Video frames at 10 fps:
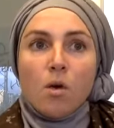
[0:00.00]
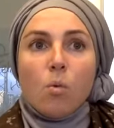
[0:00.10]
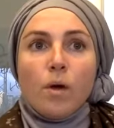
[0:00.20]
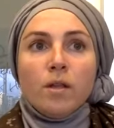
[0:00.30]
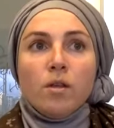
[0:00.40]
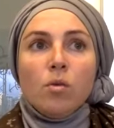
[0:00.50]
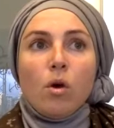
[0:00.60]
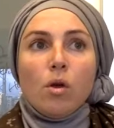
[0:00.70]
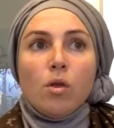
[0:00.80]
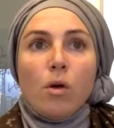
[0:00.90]
when you
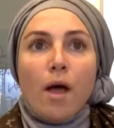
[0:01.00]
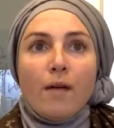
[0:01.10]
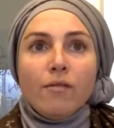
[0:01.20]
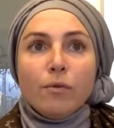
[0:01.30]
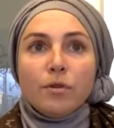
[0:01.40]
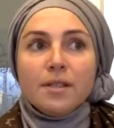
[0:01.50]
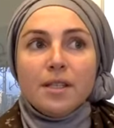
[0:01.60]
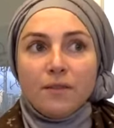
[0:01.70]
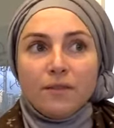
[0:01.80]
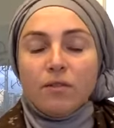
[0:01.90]
you have a
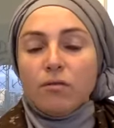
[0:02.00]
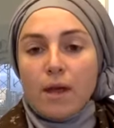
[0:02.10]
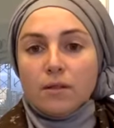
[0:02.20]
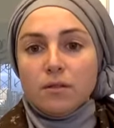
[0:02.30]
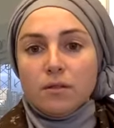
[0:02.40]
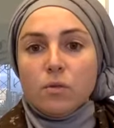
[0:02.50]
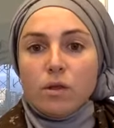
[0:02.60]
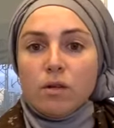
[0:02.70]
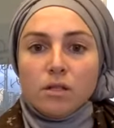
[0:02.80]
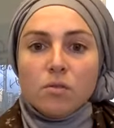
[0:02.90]
perceived threat whether
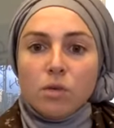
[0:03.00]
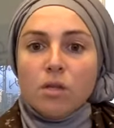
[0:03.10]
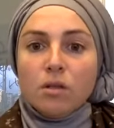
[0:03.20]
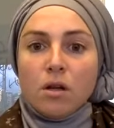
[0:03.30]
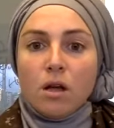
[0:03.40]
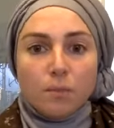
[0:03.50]
it's real or not